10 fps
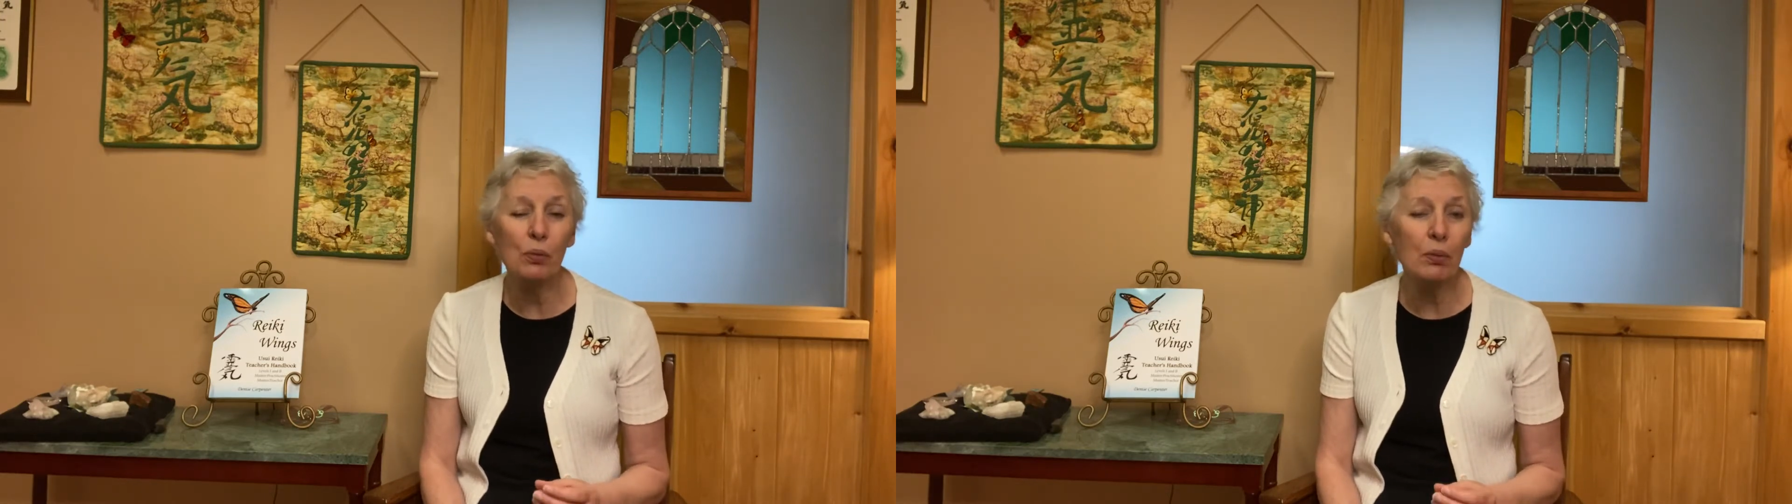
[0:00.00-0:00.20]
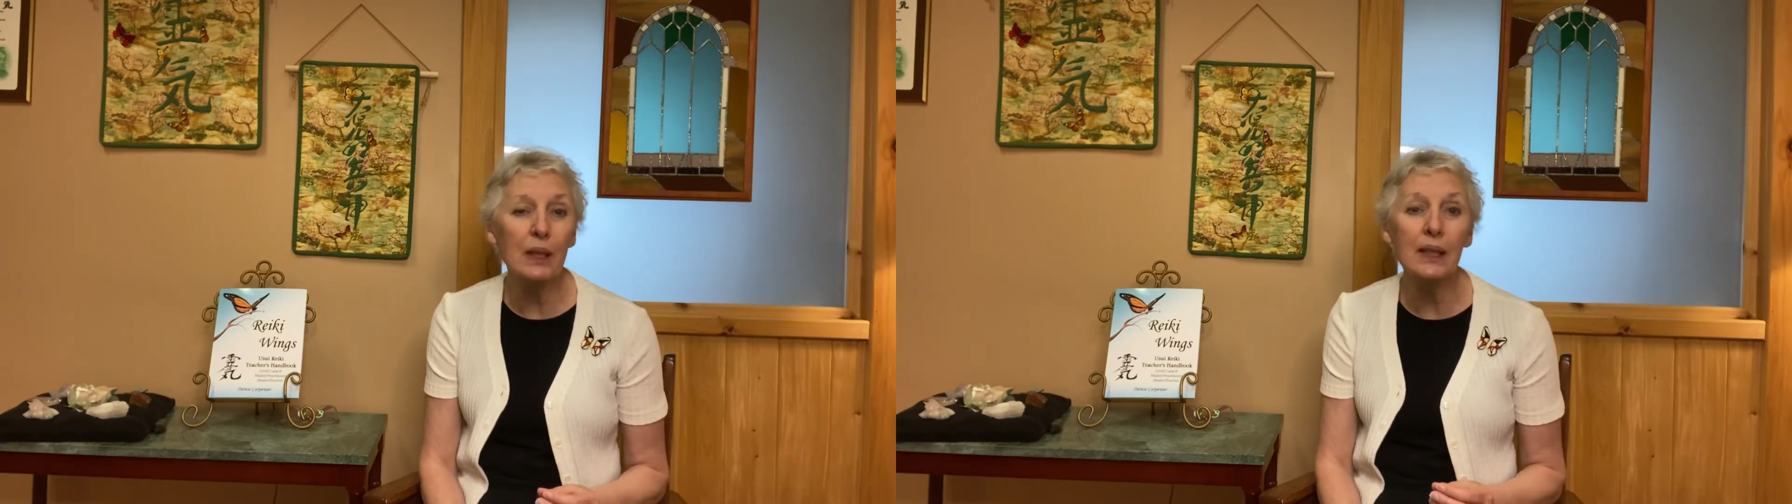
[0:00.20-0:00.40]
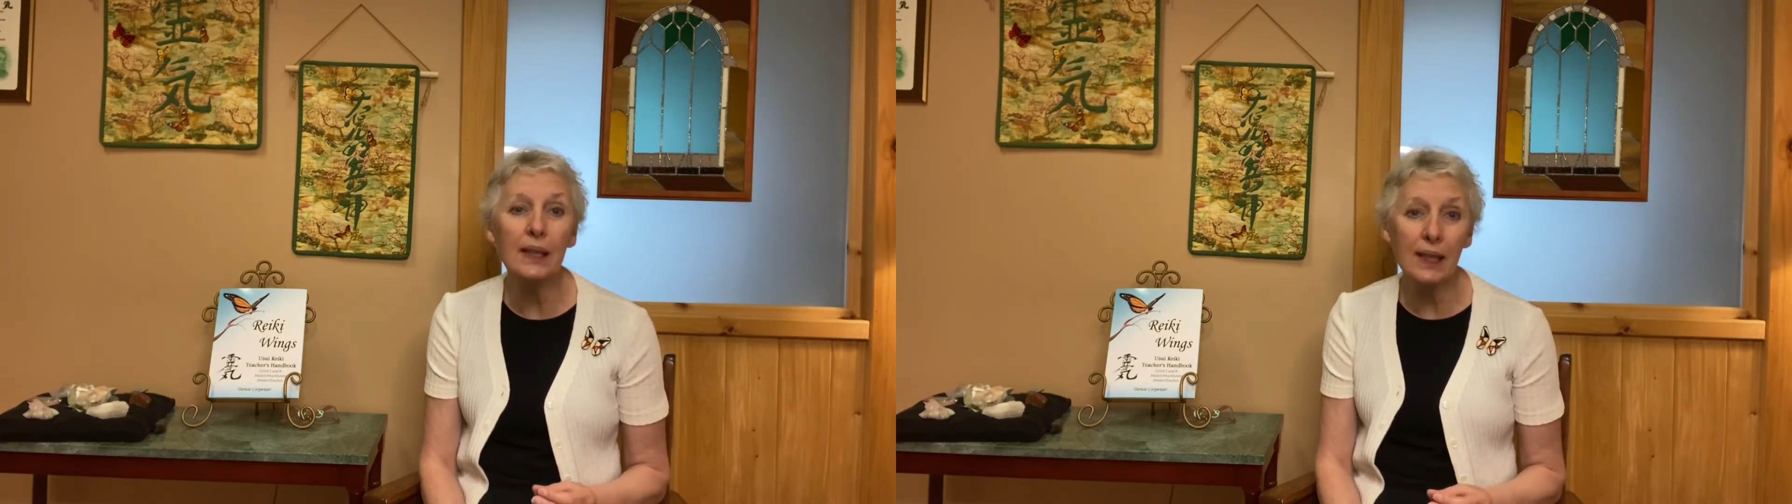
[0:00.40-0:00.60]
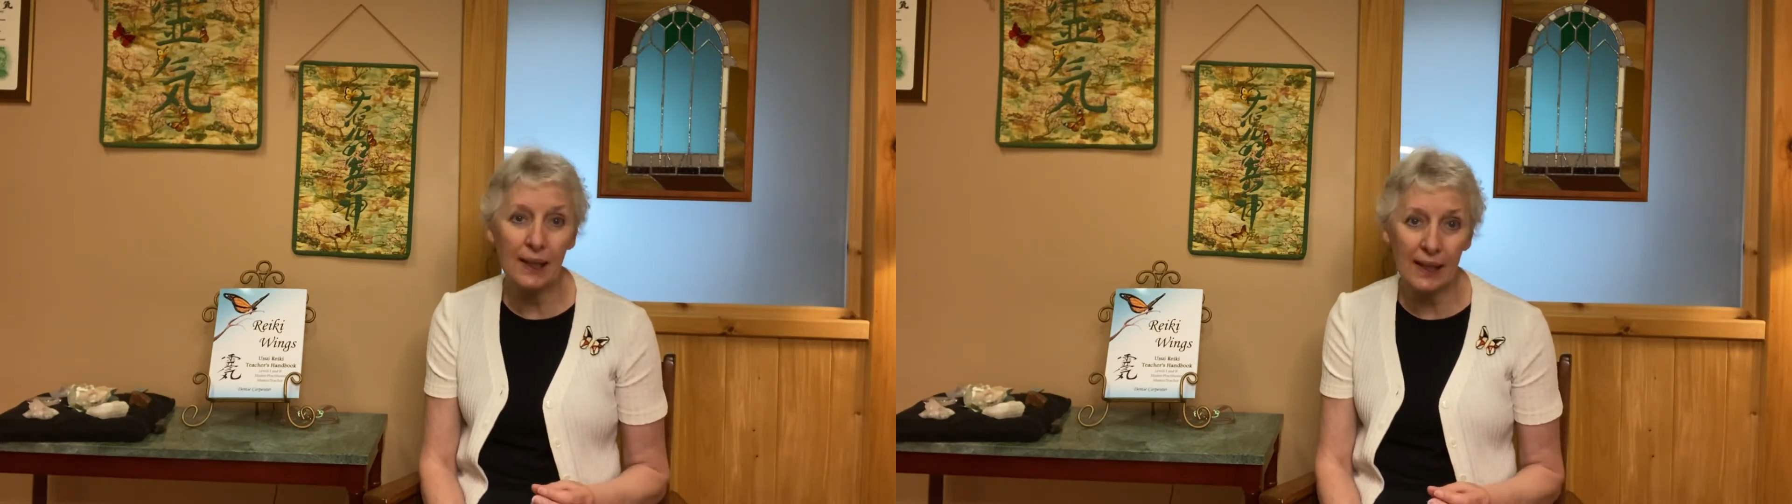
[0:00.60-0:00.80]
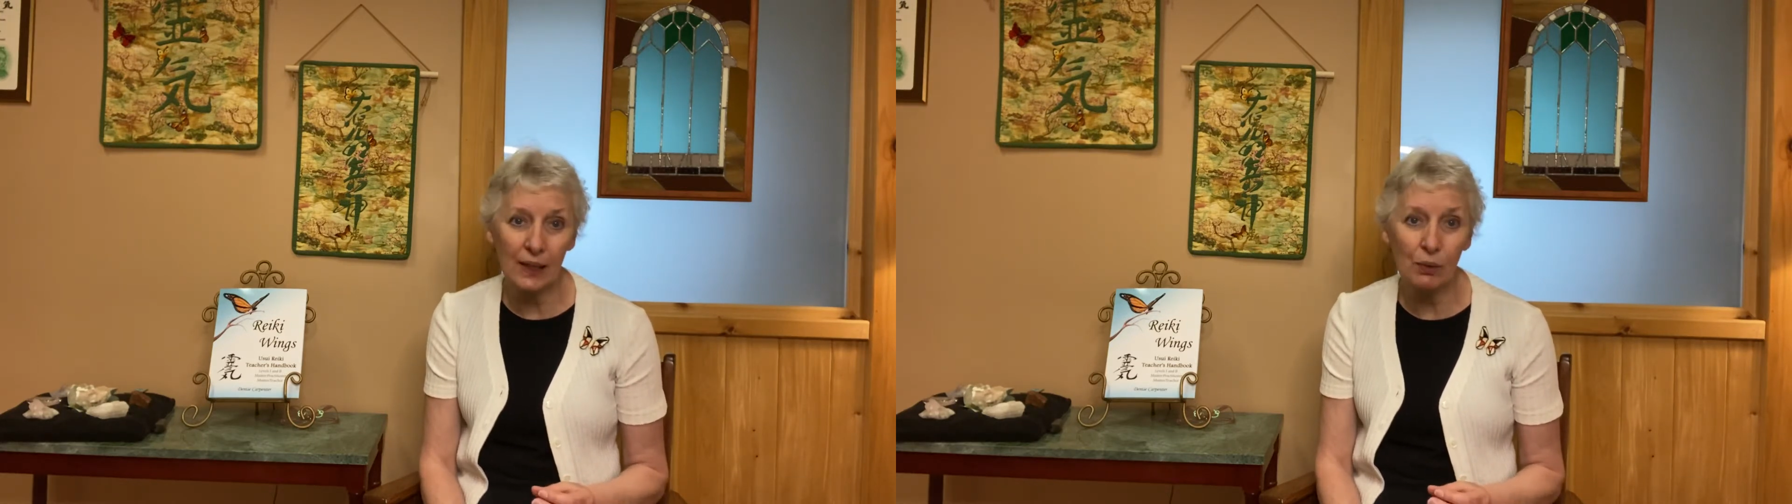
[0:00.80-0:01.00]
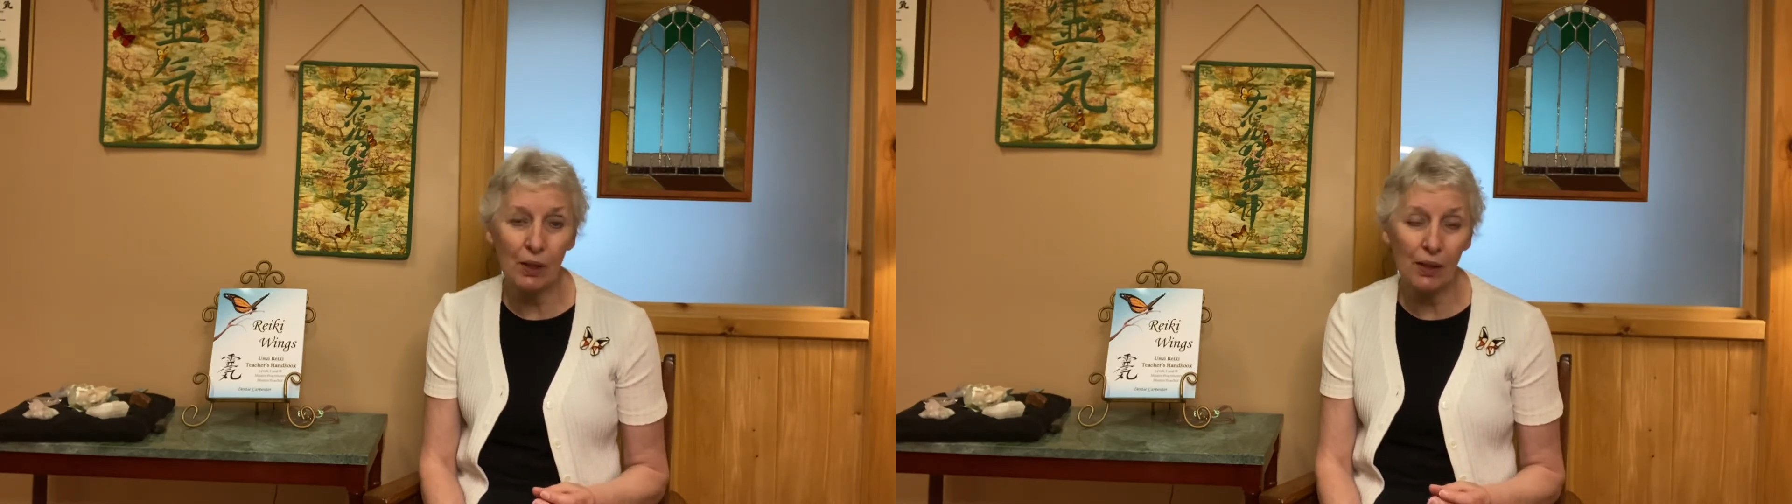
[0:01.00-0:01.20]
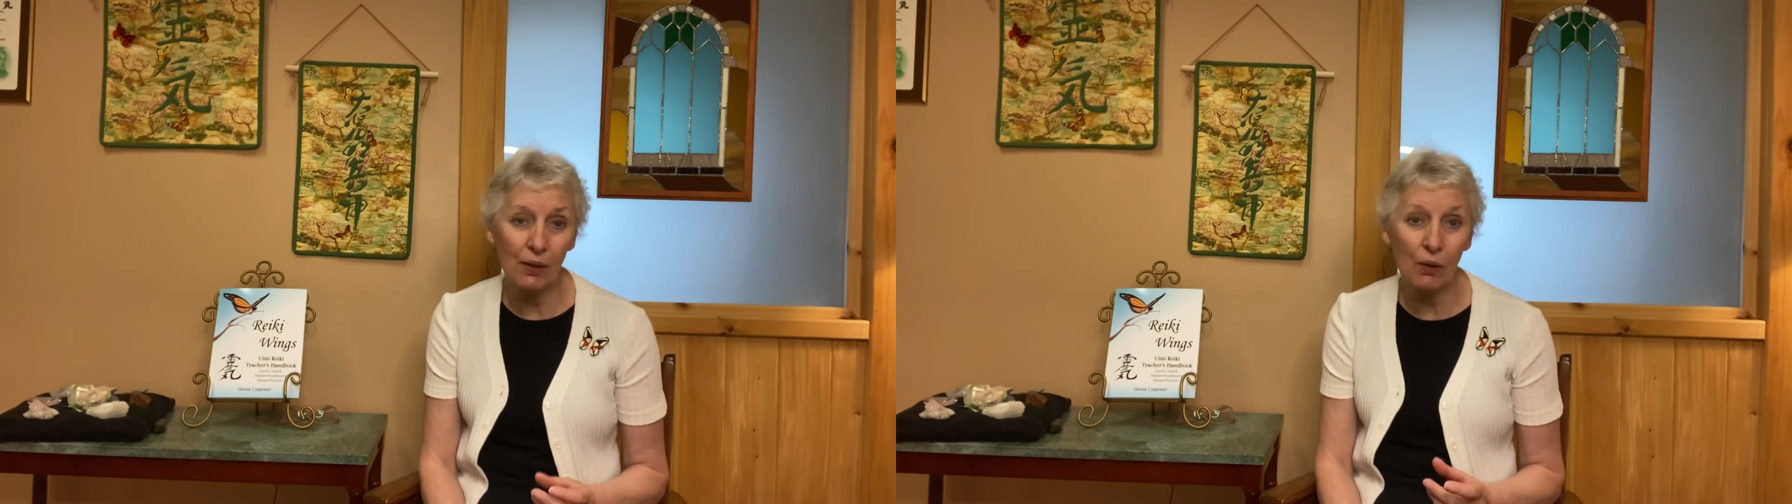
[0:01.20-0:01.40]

really connect with